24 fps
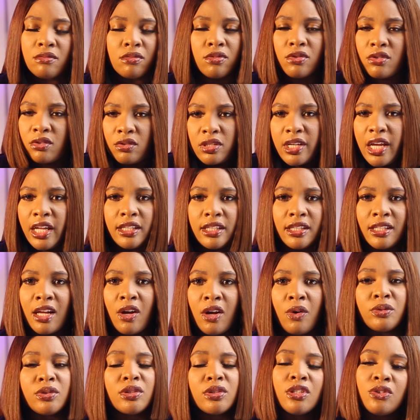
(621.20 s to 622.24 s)
say it
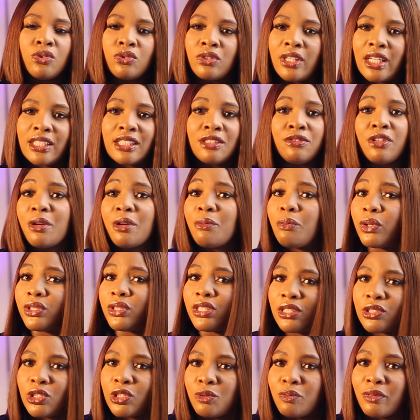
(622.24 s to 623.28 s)
now, say that is very
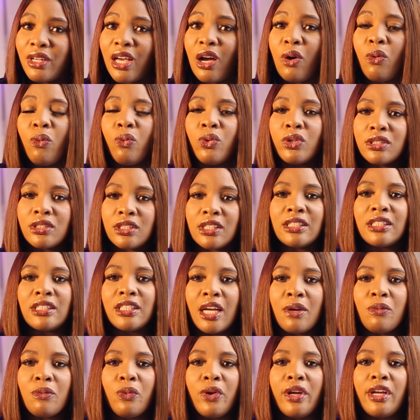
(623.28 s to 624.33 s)
important to me. I want a
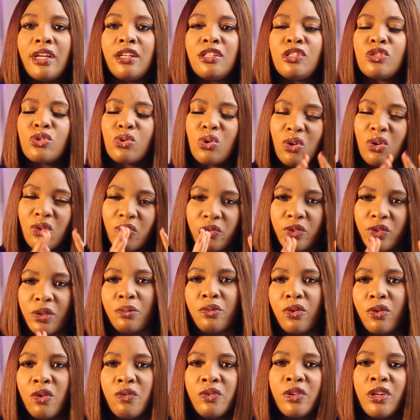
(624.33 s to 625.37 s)
time where it's
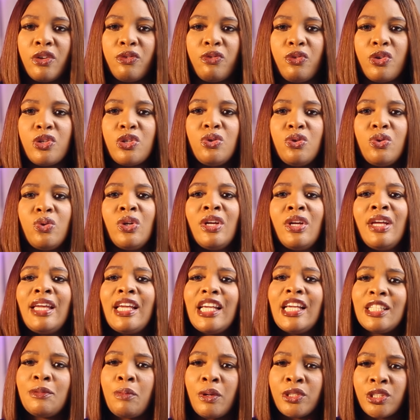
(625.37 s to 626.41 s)
convenient for you,
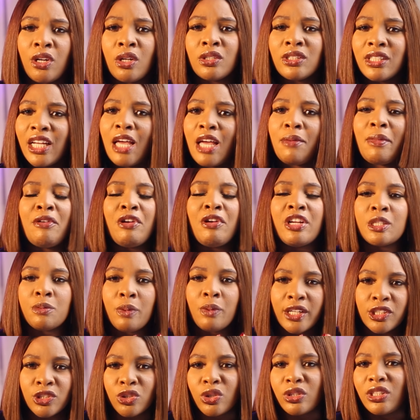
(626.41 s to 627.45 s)
a special time, I
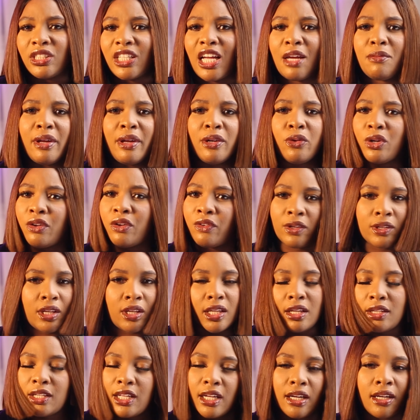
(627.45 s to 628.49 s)
respect your time, and blah, blah,
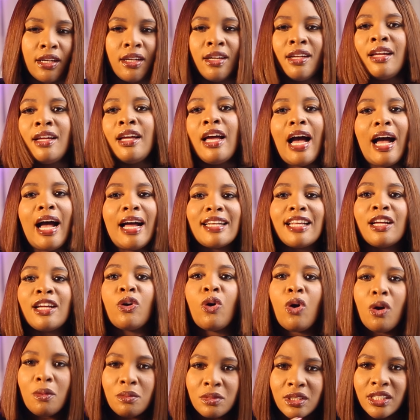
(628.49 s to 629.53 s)
blah, blah, and then
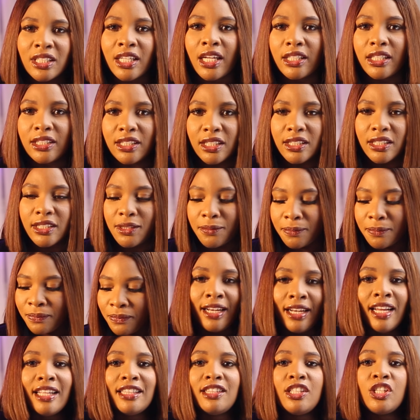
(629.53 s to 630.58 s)
communicate it.
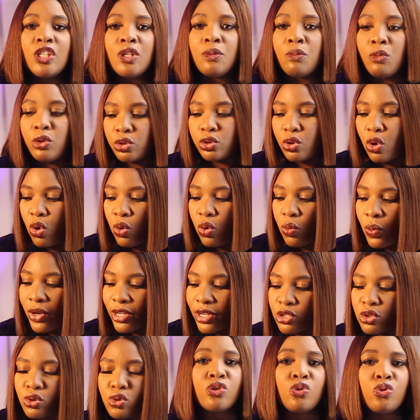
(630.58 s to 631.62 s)
Another thing you must
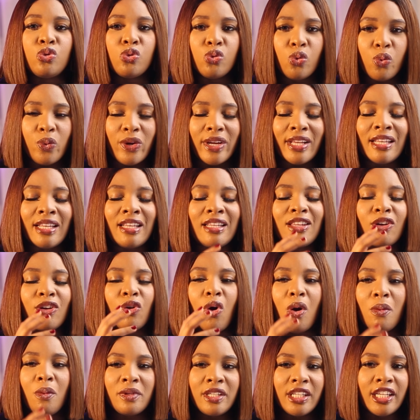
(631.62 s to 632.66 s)
always do in the
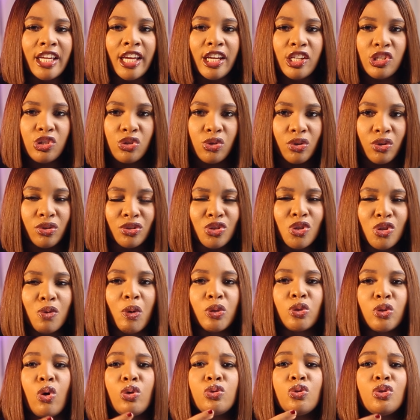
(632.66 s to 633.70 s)
communication, you
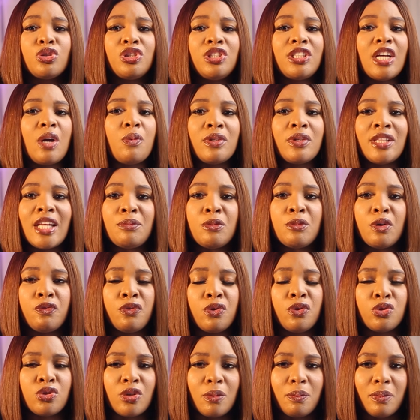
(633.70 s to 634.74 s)
must also share with them your
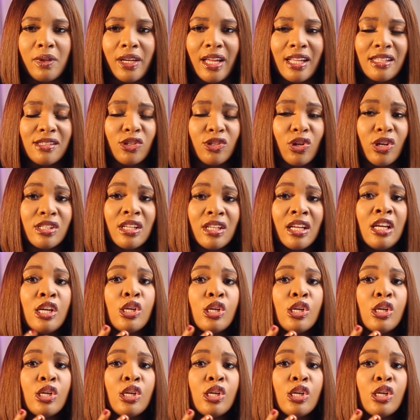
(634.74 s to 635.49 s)
future plans, because